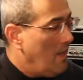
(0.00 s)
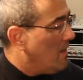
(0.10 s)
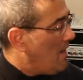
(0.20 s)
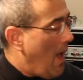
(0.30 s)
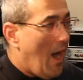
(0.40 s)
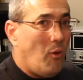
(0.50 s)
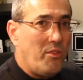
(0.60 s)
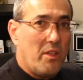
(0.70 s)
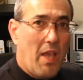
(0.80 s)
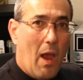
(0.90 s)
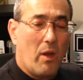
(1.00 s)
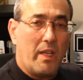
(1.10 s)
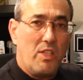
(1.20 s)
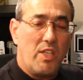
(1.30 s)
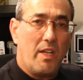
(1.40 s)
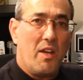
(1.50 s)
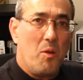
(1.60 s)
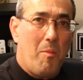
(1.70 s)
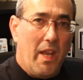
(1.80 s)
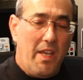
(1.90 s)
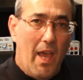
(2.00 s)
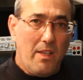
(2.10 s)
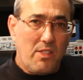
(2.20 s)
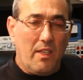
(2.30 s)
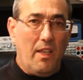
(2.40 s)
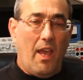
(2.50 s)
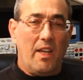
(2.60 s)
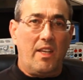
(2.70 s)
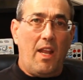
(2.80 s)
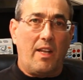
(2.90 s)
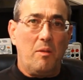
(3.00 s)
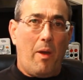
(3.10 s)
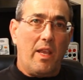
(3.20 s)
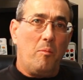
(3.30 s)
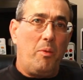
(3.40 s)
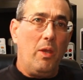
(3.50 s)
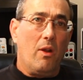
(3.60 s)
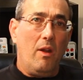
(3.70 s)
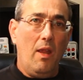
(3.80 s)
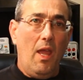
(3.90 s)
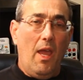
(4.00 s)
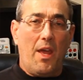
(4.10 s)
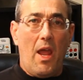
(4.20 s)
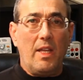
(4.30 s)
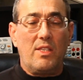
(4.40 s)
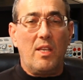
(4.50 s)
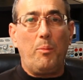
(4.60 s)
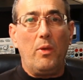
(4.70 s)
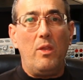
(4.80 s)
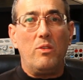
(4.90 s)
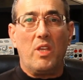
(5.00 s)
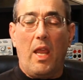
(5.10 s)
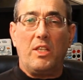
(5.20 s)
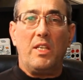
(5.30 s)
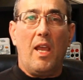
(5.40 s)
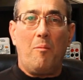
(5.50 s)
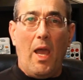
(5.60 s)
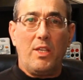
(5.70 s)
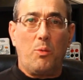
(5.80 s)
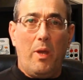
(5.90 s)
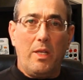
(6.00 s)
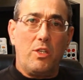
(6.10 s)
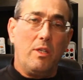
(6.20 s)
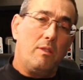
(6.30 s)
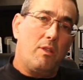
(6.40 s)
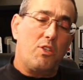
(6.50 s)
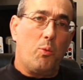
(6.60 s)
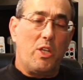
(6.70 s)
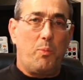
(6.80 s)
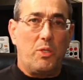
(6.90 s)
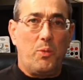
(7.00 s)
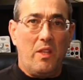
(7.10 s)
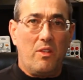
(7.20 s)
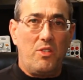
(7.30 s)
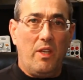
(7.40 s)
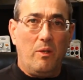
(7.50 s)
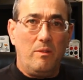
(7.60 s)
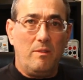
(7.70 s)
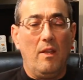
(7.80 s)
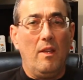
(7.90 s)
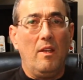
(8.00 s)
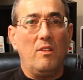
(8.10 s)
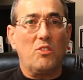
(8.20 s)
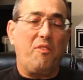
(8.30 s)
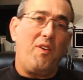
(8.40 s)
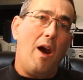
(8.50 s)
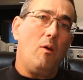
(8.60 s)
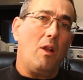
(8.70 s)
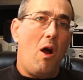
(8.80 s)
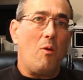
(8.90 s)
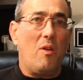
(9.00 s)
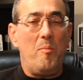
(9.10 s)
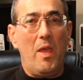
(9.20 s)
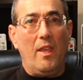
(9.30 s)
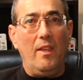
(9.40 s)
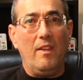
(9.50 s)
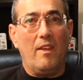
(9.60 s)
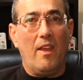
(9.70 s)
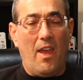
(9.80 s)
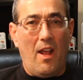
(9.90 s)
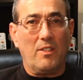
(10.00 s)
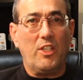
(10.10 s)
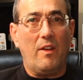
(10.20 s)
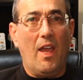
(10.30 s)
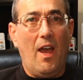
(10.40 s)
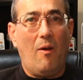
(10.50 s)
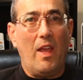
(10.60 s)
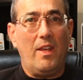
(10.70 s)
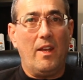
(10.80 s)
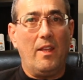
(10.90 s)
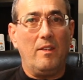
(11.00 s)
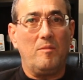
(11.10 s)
Now the tower can sit under my desk and connect to my computer, and I can simply use an HDMI switch to switch between the two. So follow along with me and I'll show you how I did it.